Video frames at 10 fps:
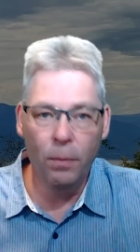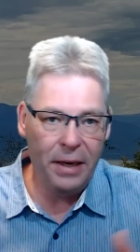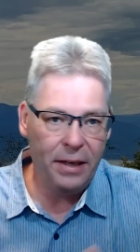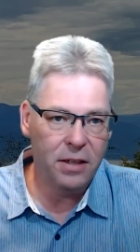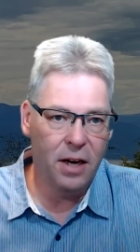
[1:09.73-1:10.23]

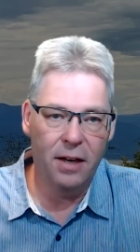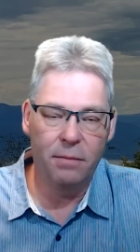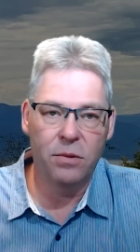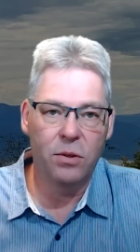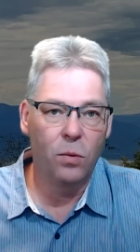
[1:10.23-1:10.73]
many
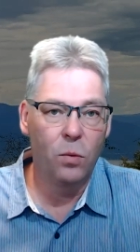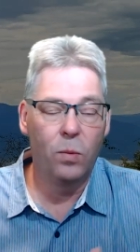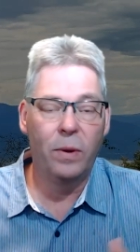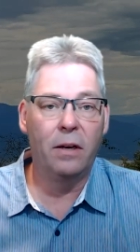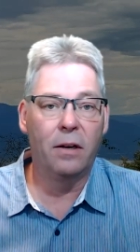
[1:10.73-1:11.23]
times
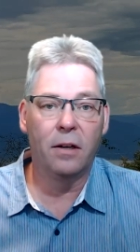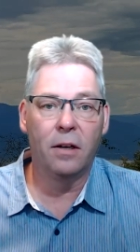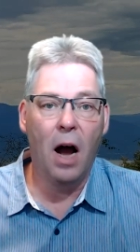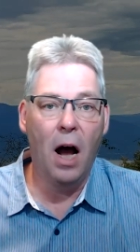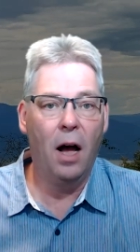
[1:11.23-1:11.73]
we are